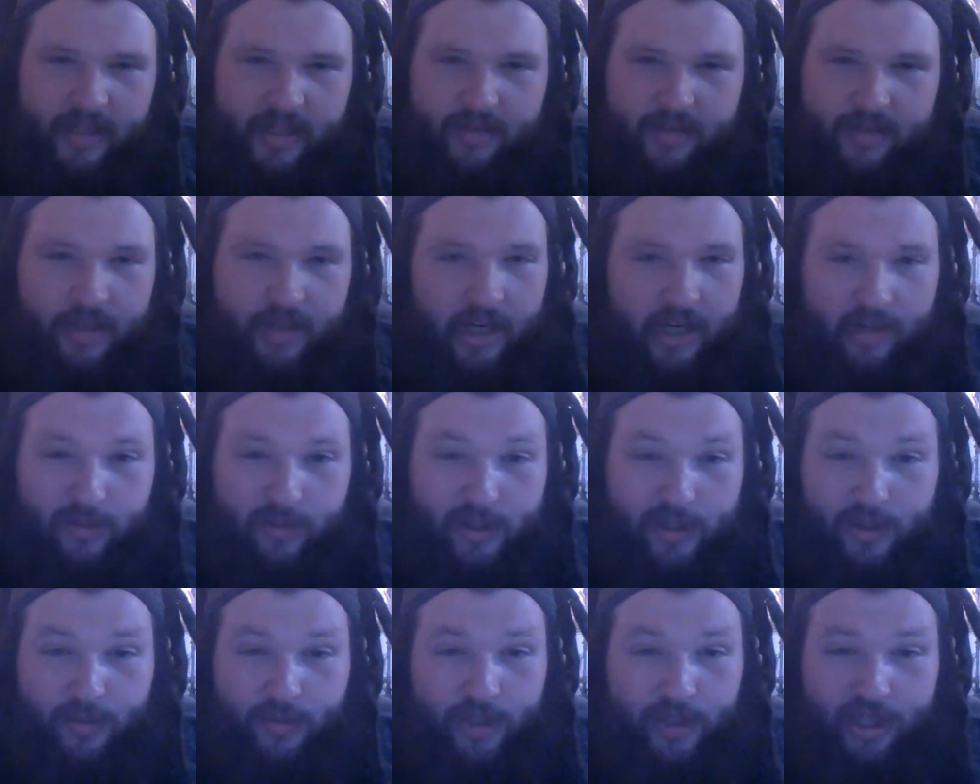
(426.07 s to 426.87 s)
Figure
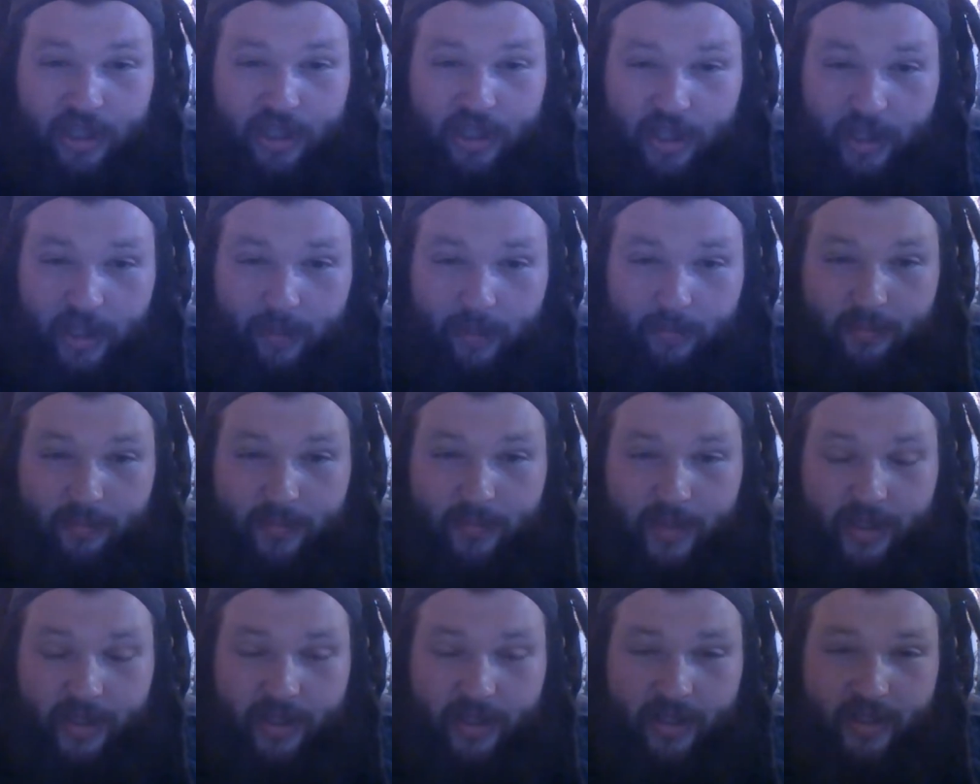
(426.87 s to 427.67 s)
out what you want to keep.
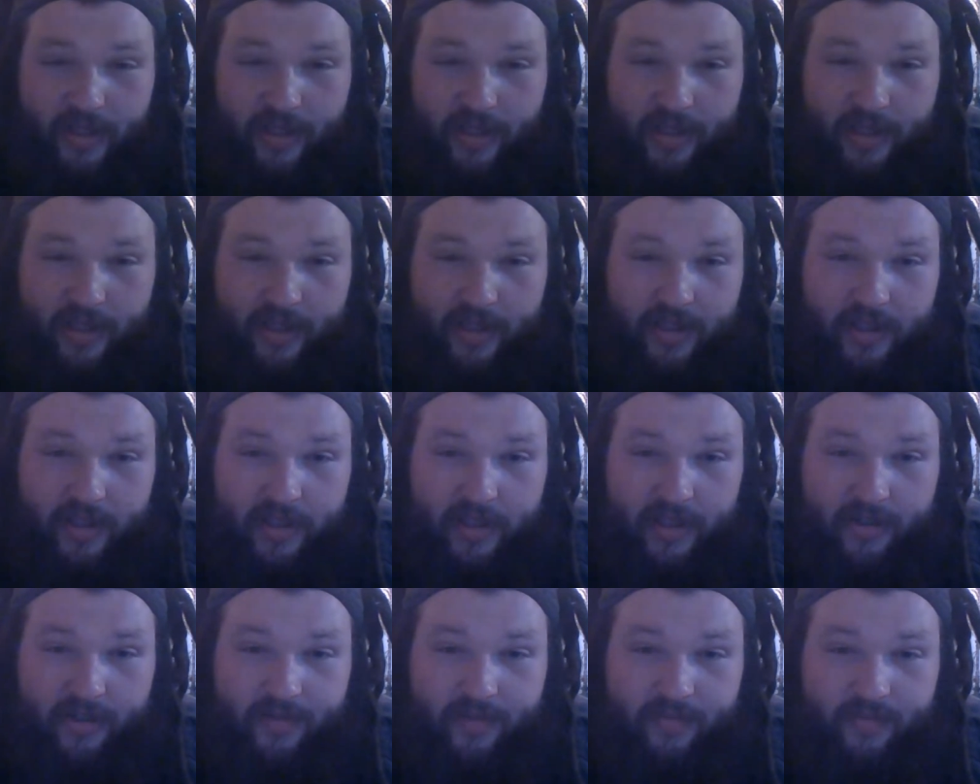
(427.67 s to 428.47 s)

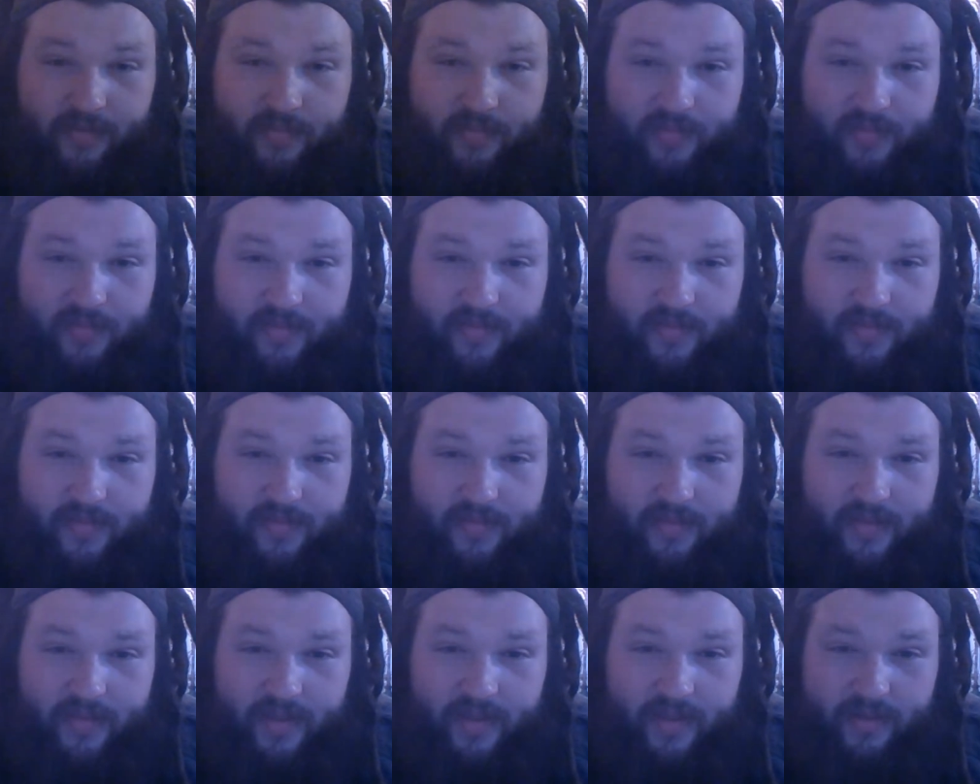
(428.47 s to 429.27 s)

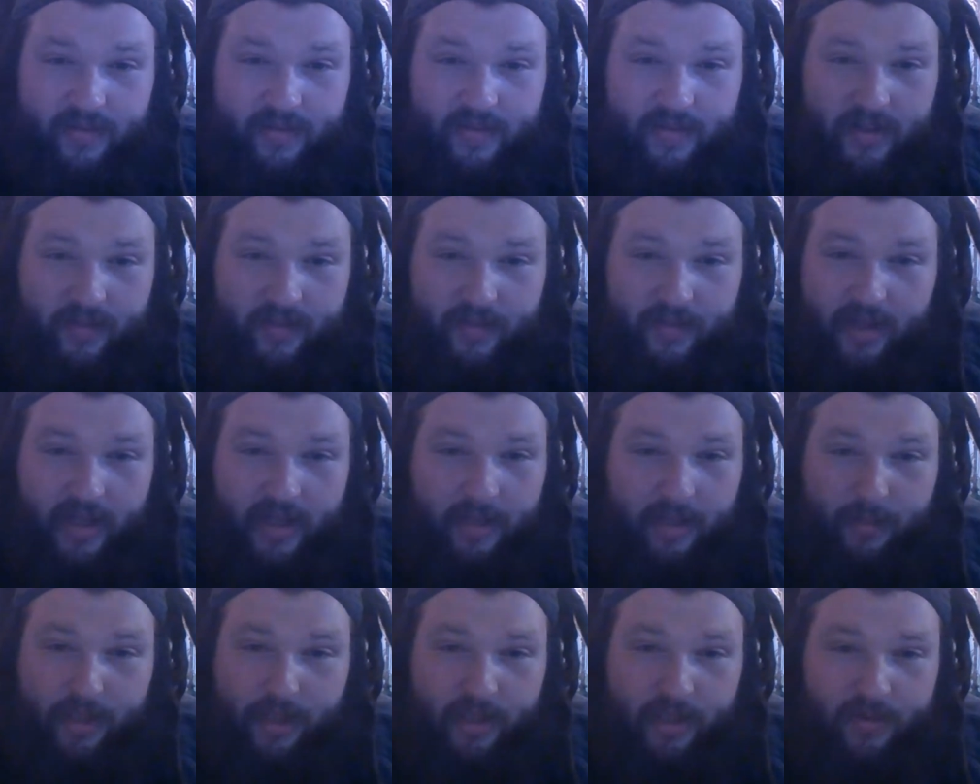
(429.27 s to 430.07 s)
If you're
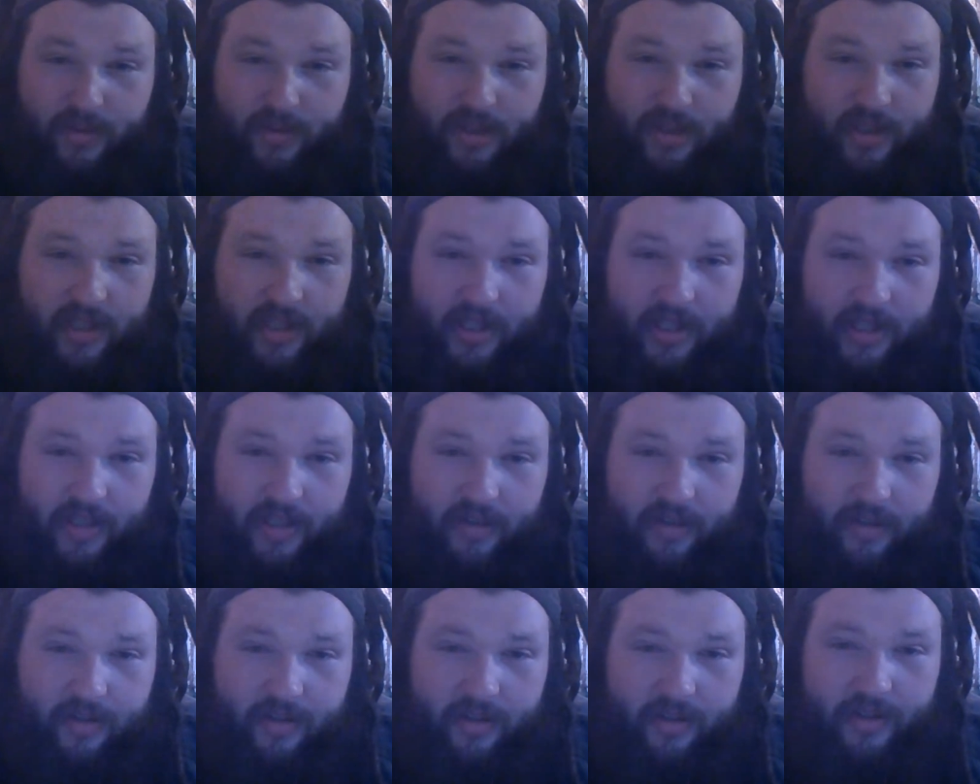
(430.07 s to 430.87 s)
going to be using
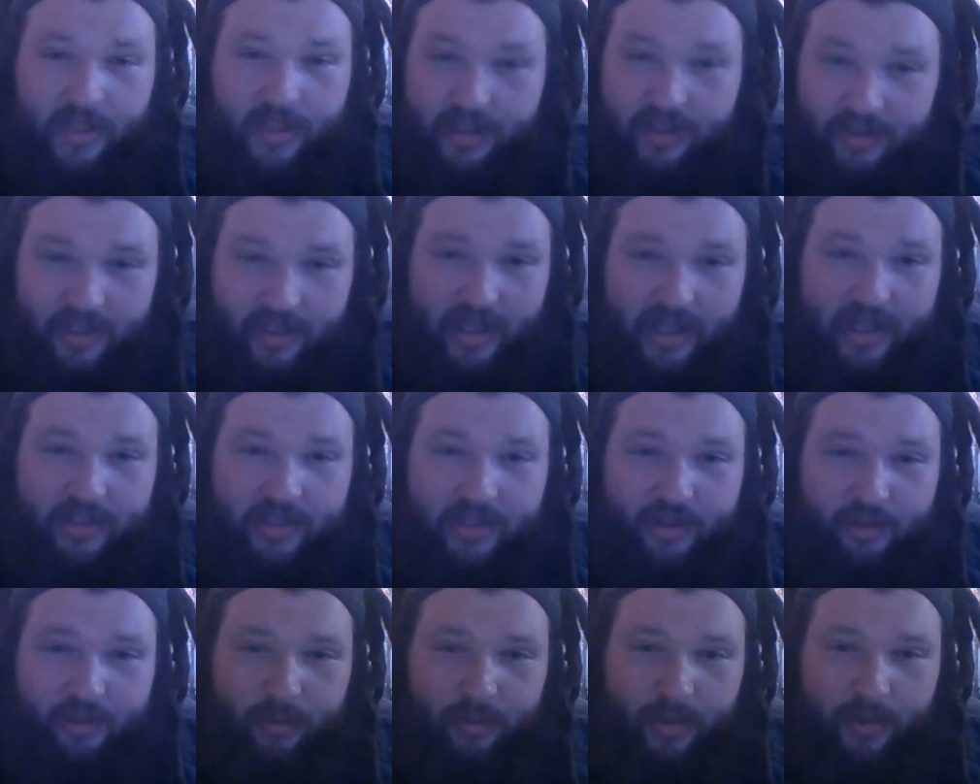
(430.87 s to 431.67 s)
the
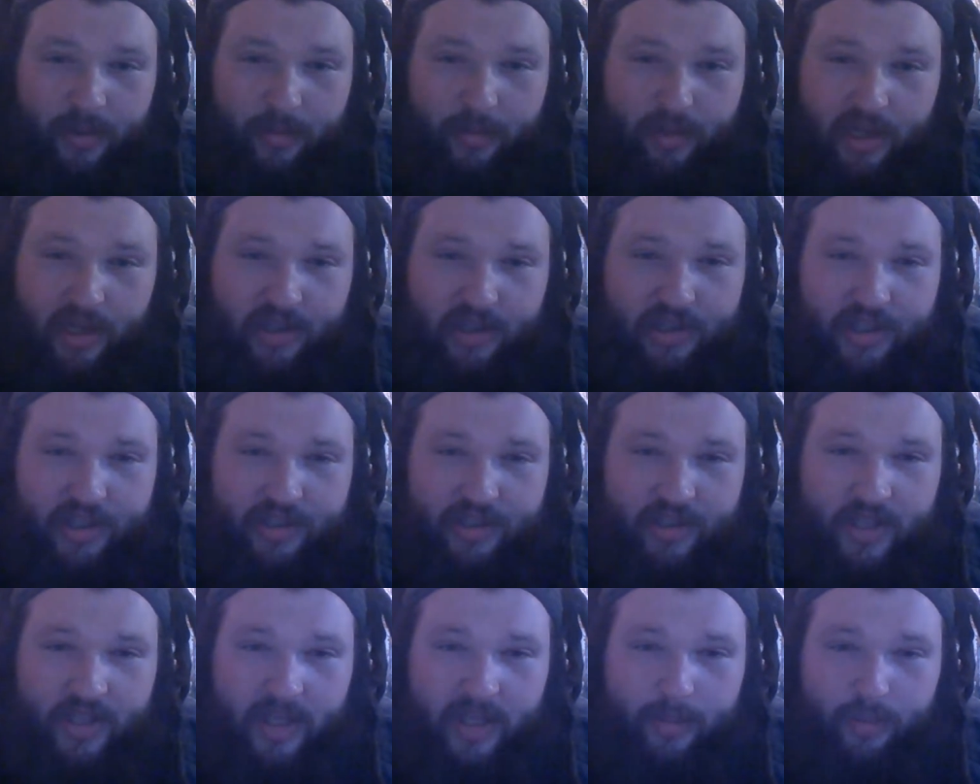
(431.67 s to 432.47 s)
intestines, you want to
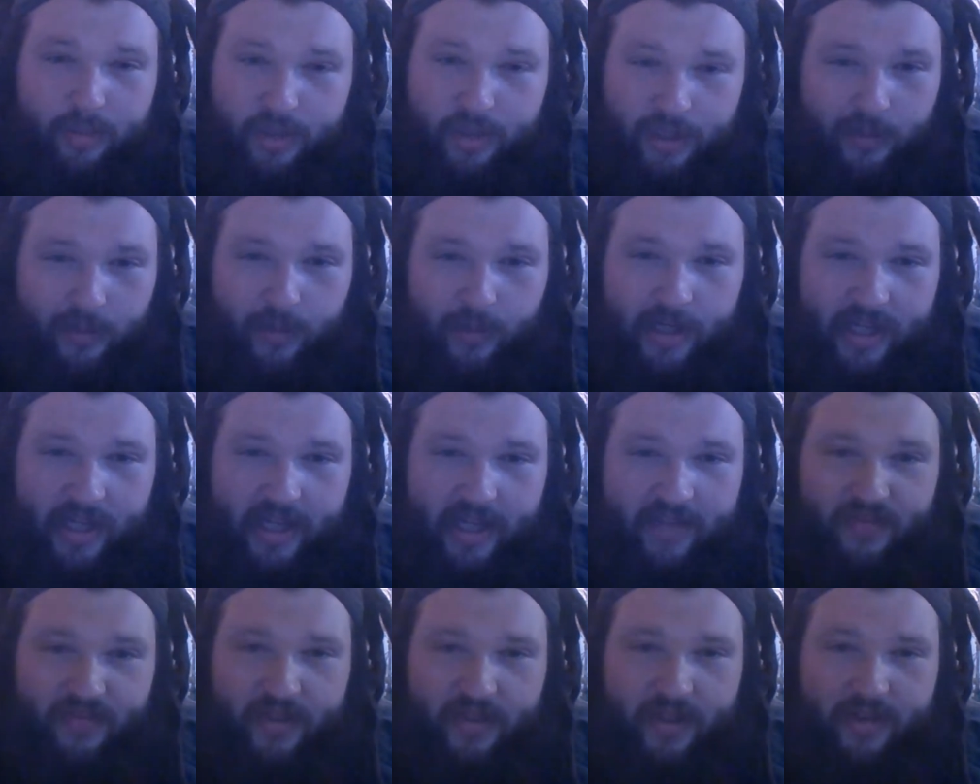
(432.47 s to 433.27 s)
process that pretty quick
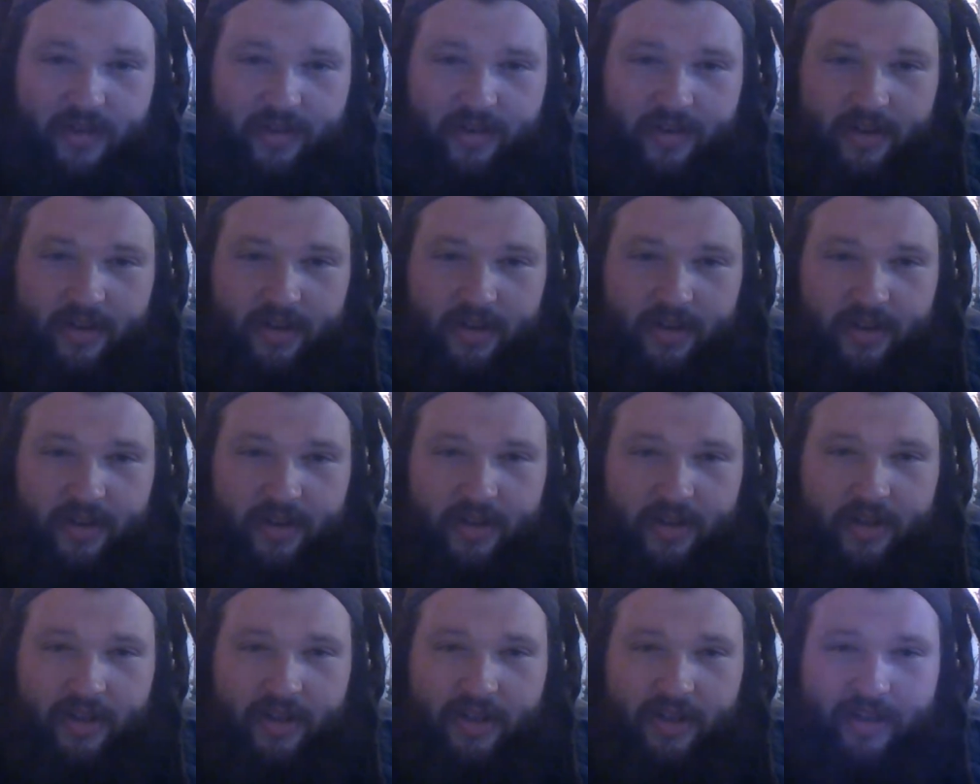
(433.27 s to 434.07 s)
after.
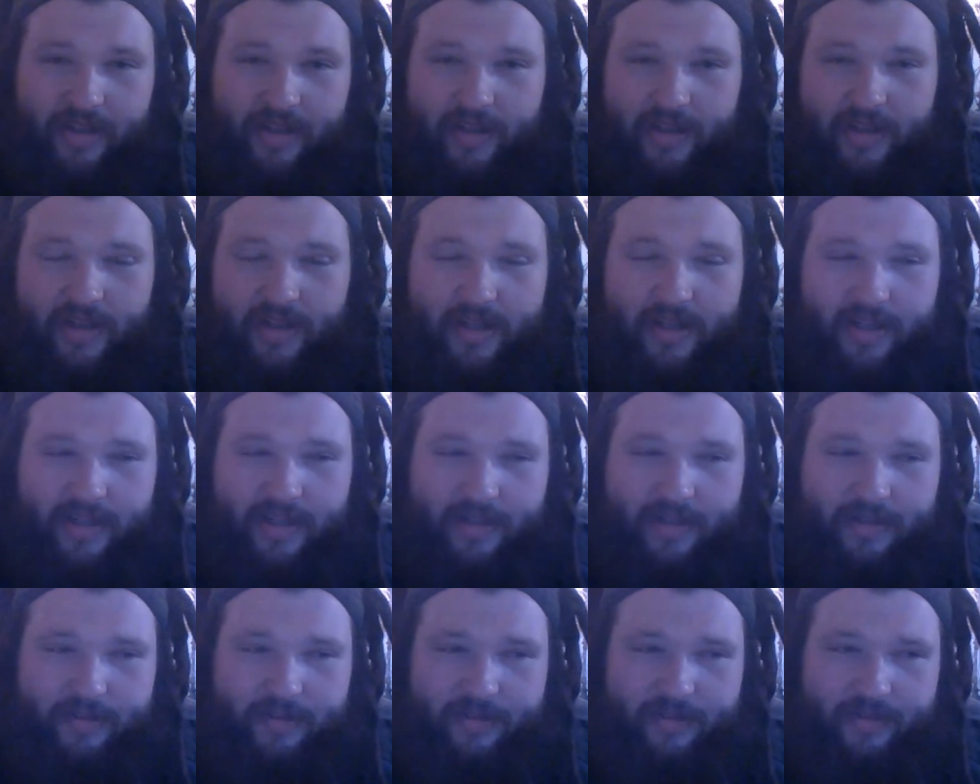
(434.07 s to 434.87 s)

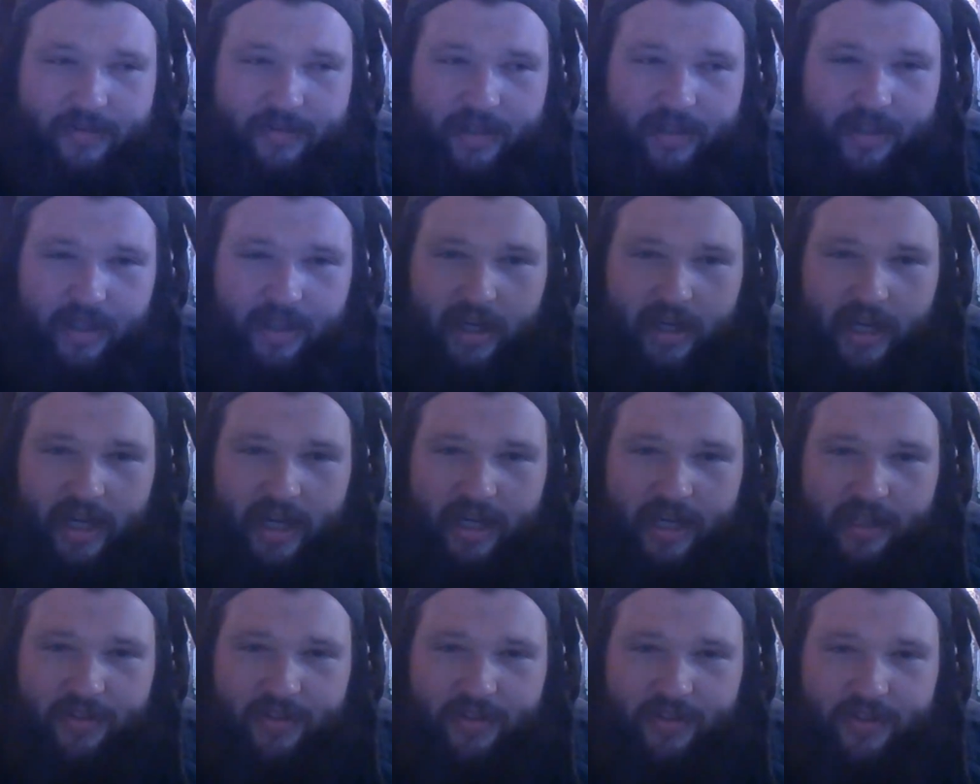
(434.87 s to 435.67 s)
And the
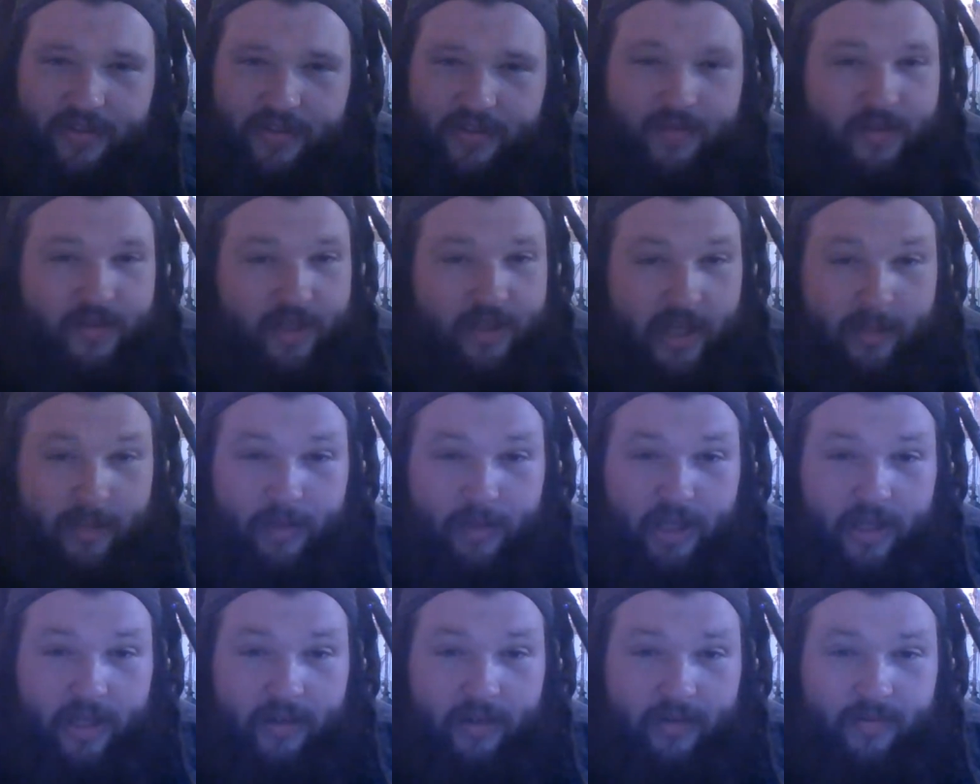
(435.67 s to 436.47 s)
hides, same
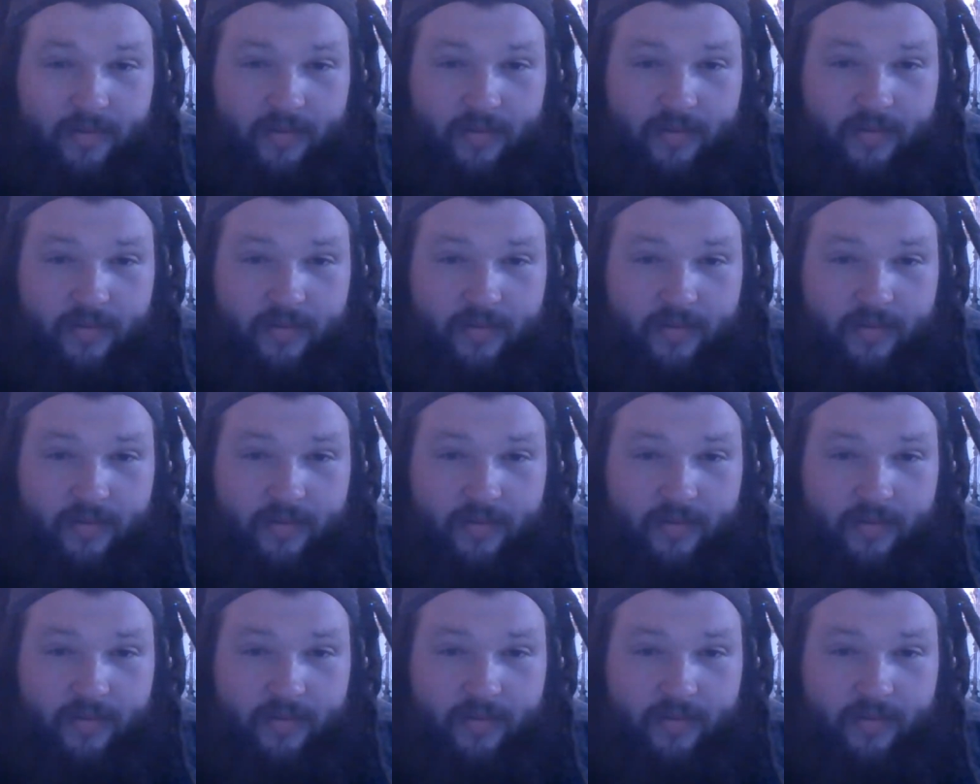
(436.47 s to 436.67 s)
deal.